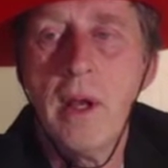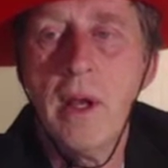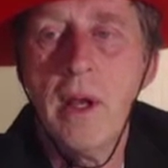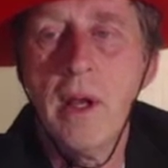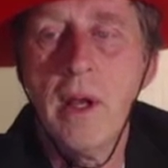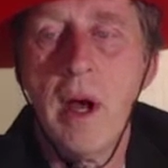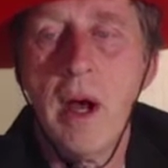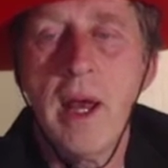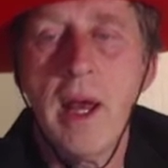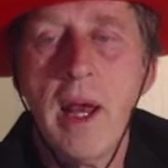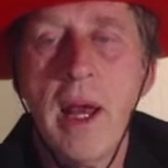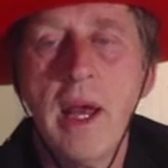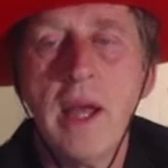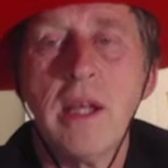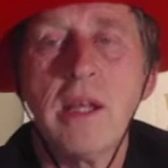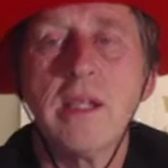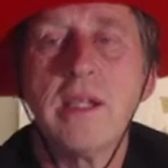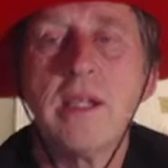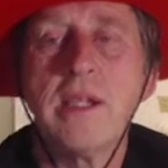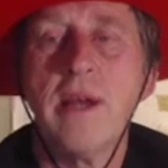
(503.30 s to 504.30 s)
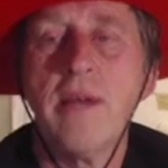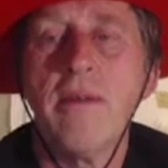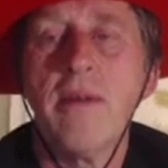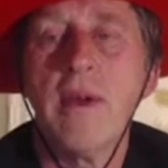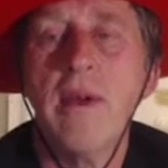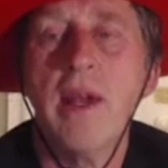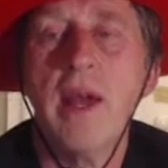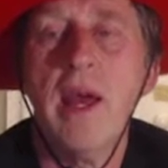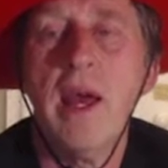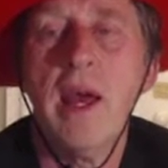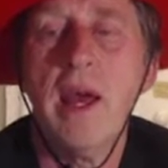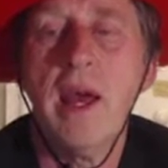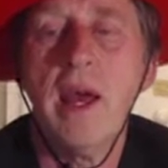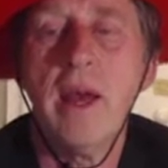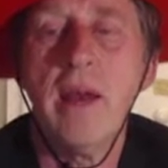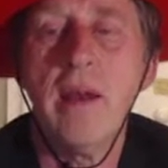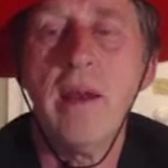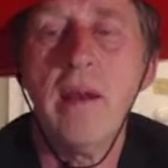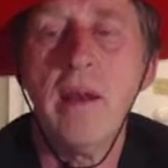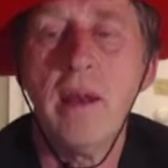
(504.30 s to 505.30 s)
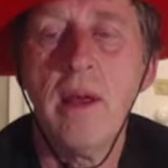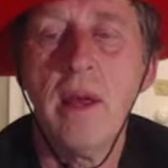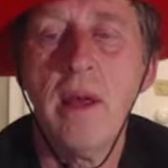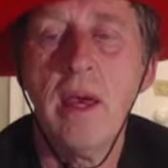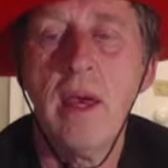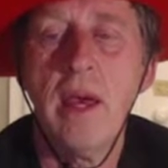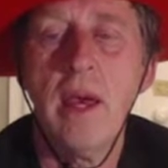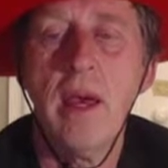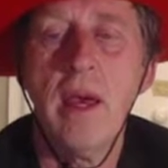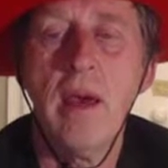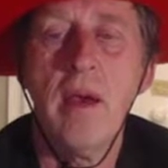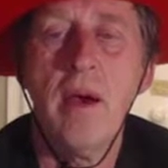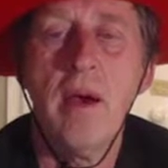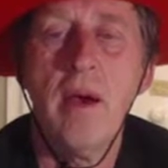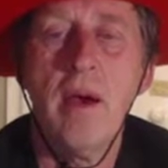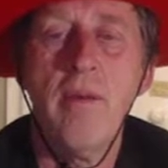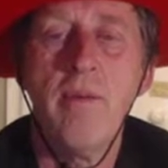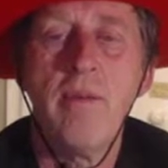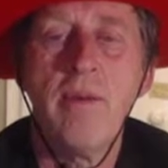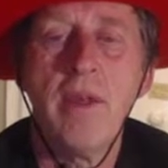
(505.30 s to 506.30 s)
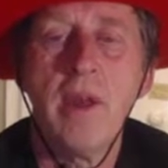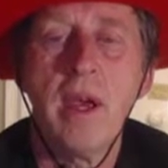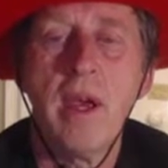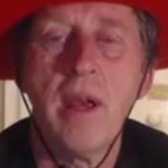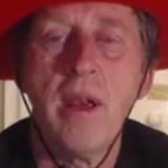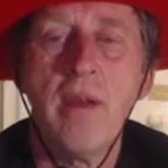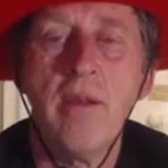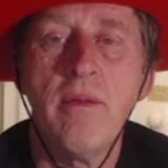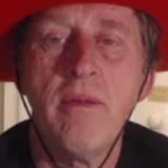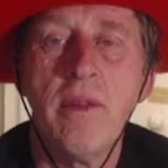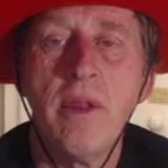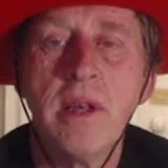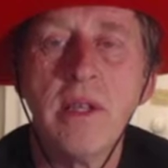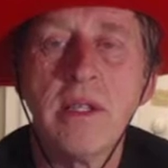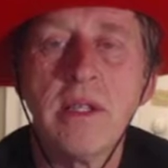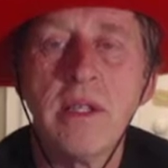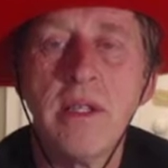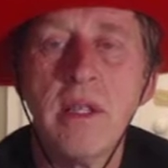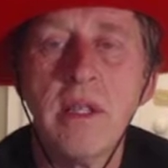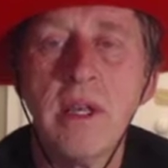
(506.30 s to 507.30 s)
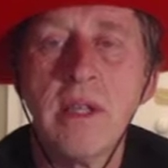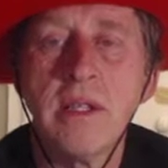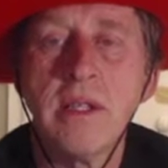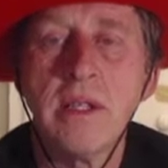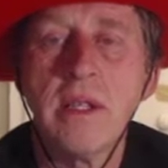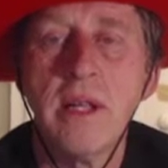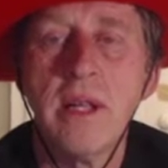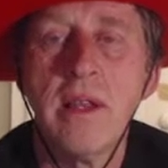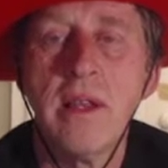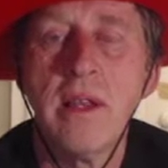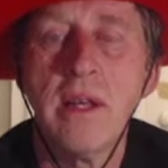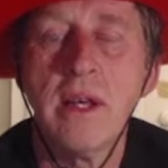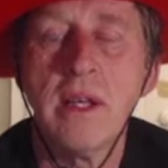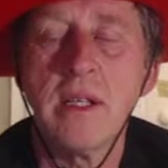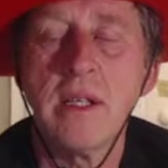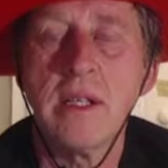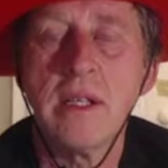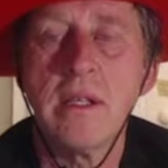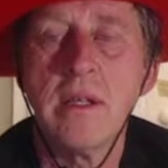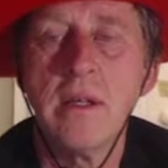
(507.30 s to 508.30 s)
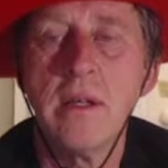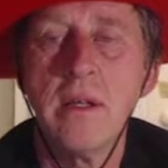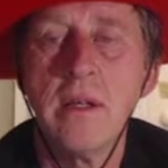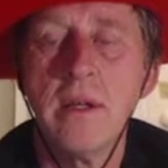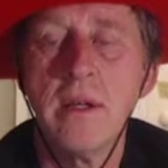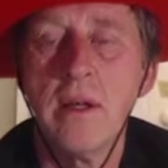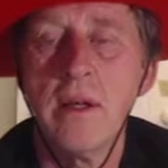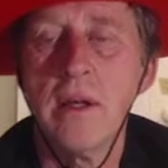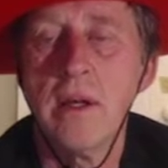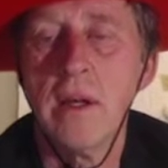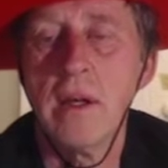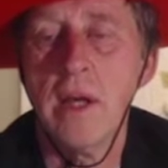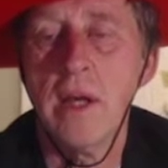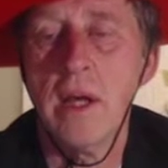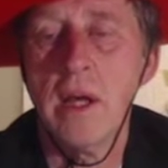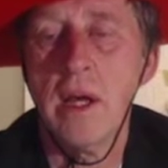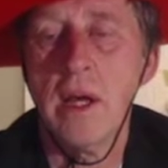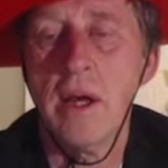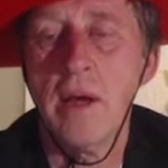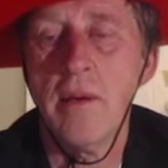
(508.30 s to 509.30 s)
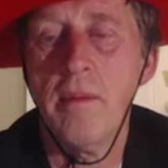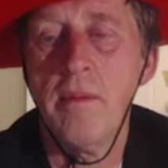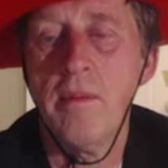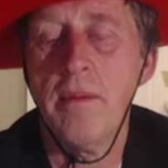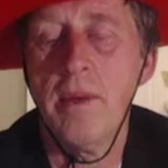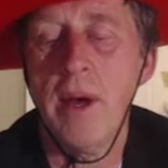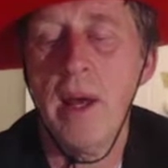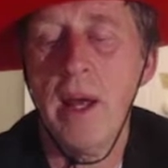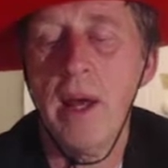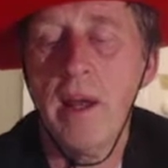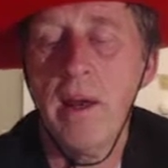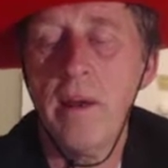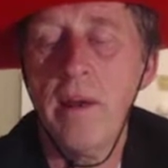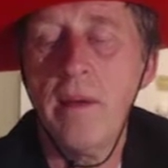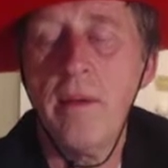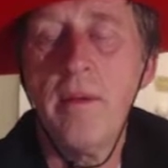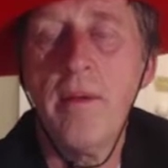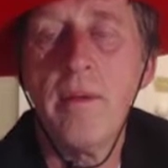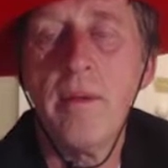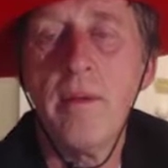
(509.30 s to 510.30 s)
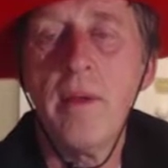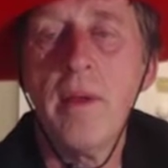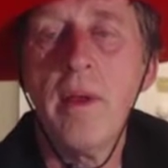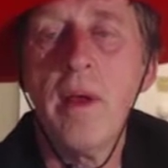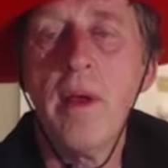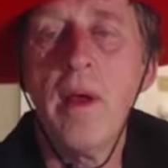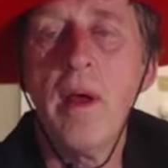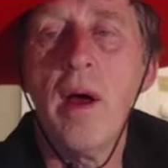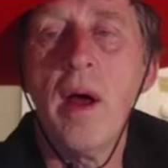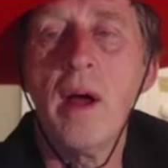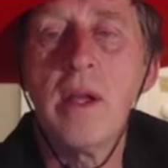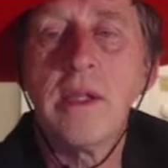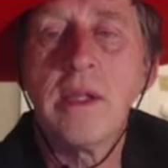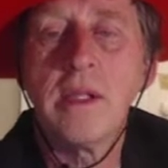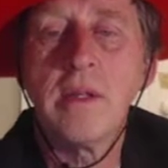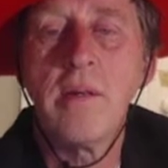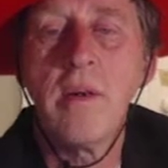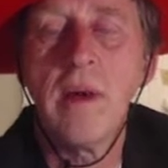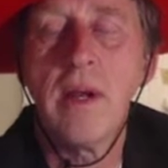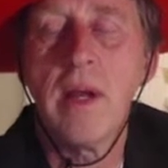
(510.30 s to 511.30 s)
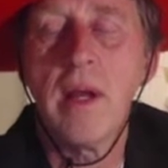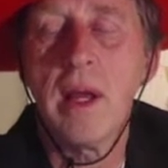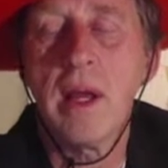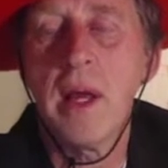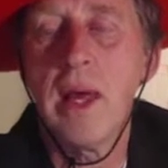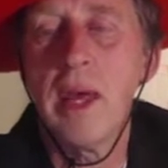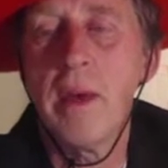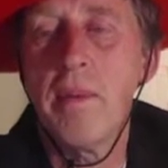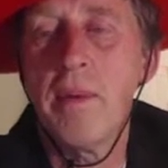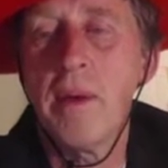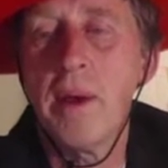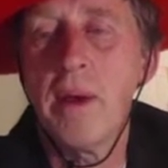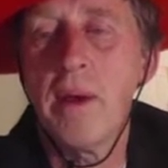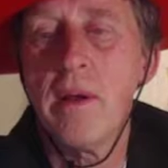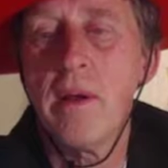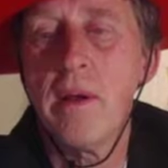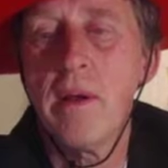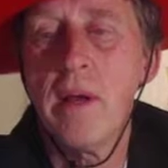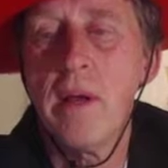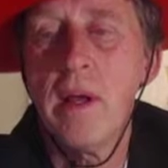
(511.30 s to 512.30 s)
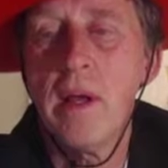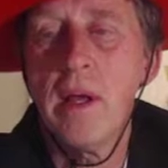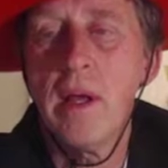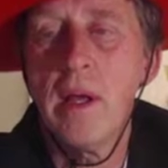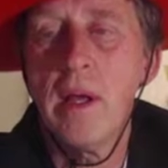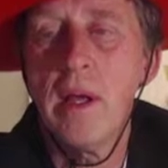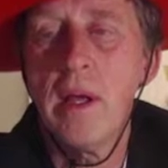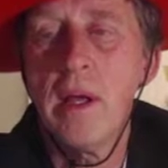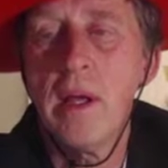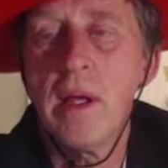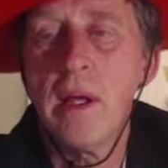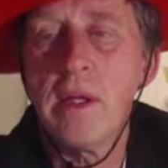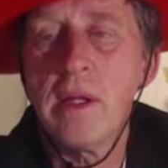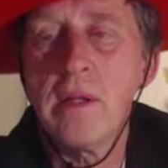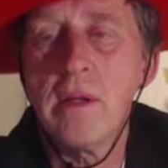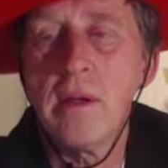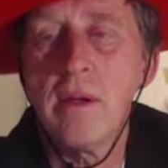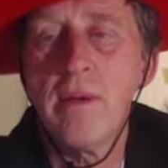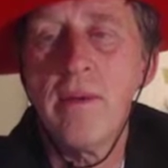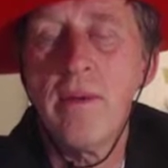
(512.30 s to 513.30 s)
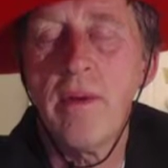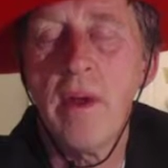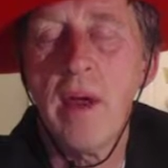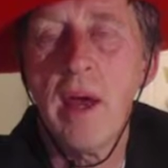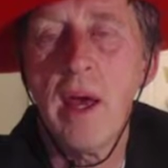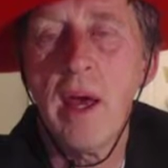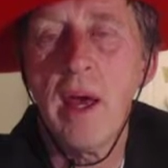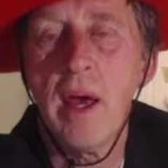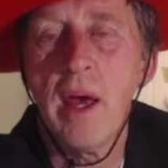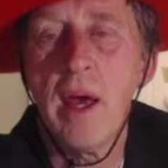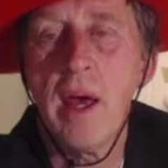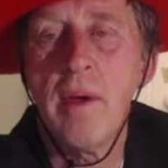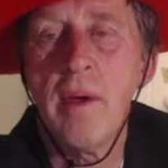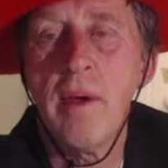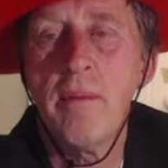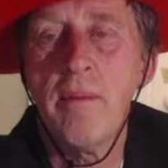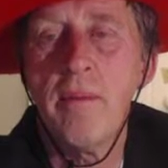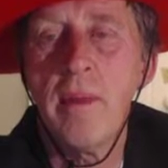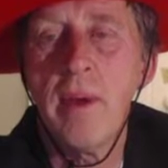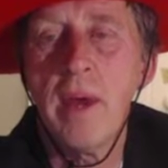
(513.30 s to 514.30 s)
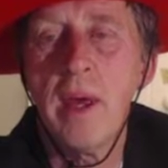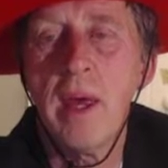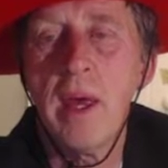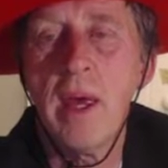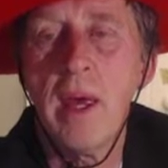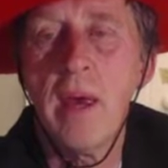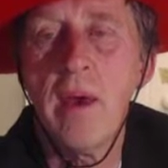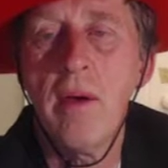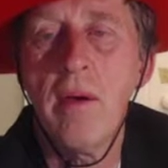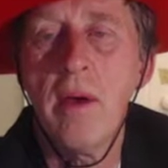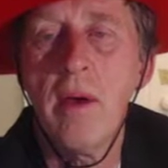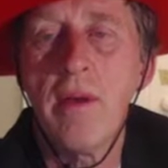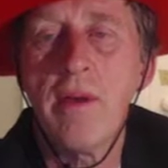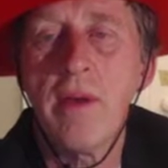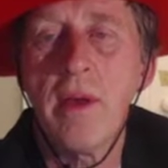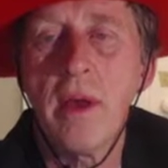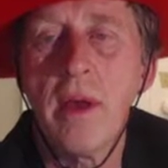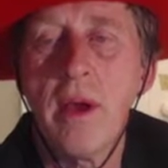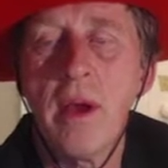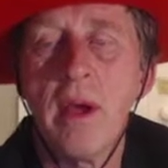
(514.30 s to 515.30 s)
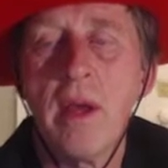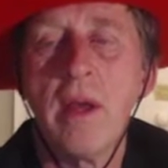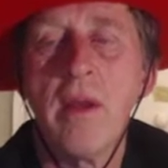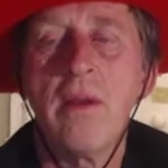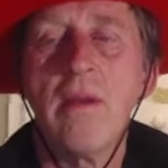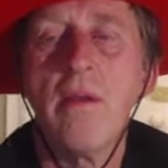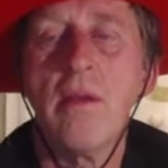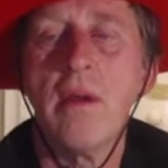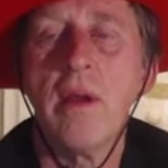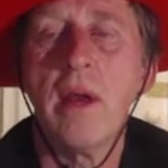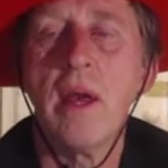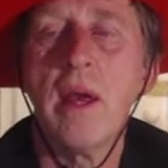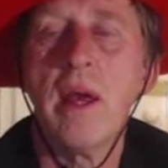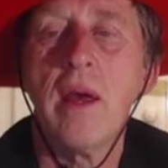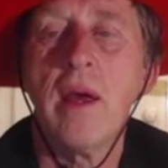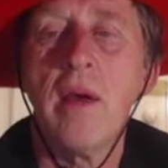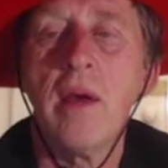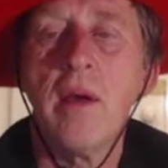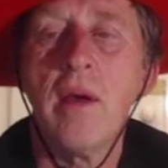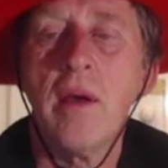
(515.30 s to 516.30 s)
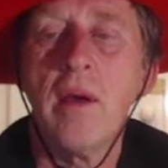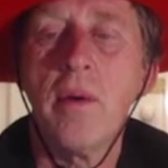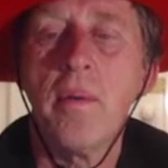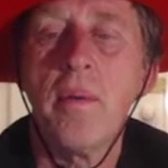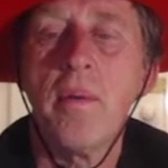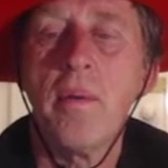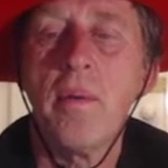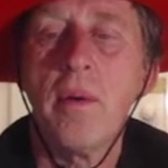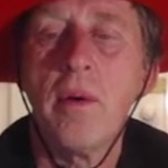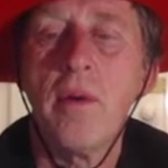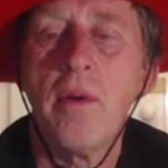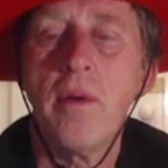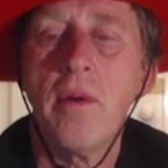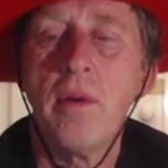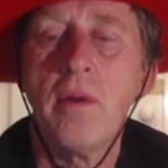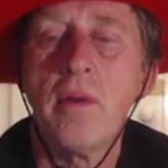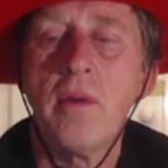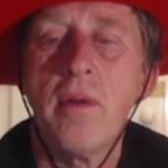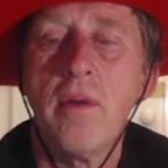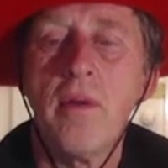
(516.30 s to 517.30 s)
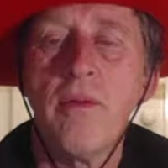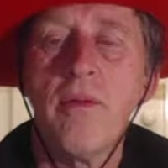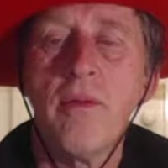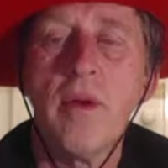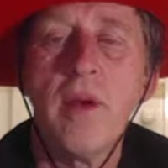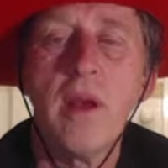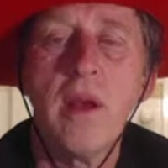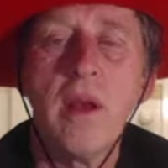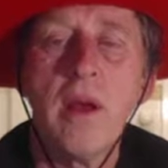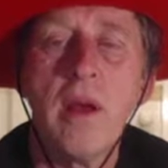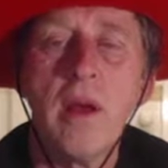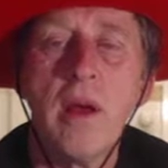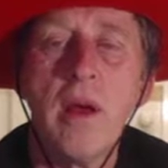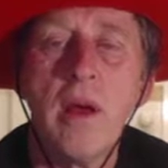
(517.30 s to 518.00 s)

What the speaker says: Knight h7, and here I'm thinking of this and this and this, but I just wanted to keep it sort of like here. I think I can do it here according to my friend,